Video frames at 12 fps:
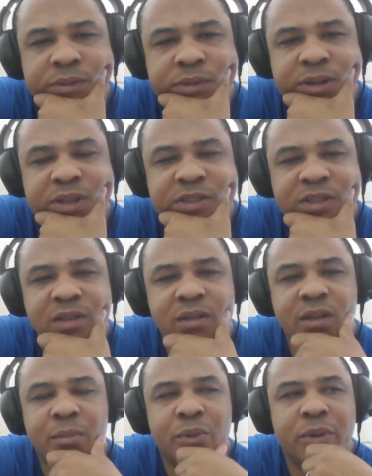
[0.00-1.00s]
Isn't
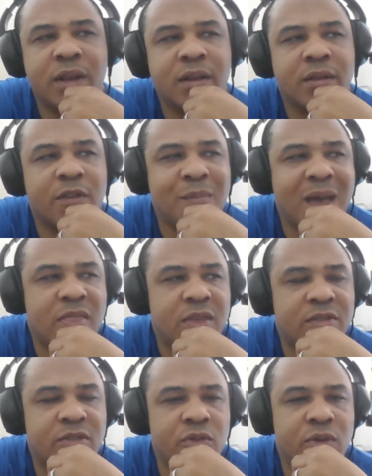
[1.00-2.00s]
the point of math
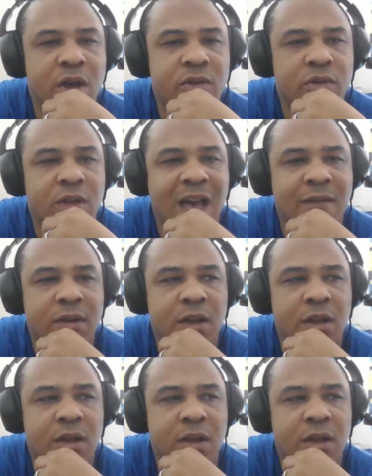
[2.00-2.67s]
is to have an